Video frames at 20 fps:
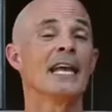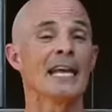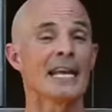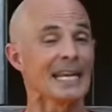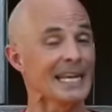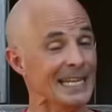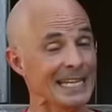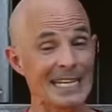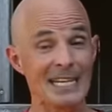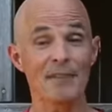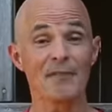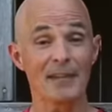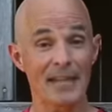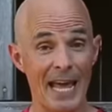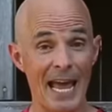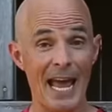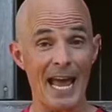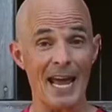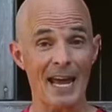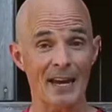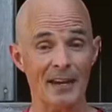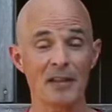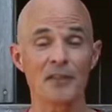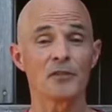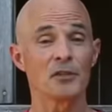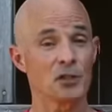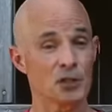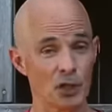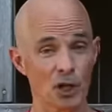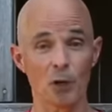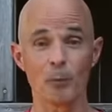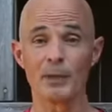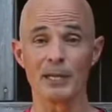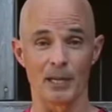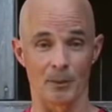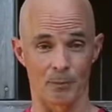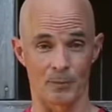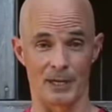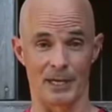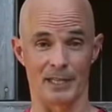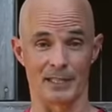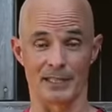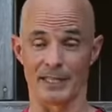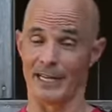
It even had the Shelby upgrades.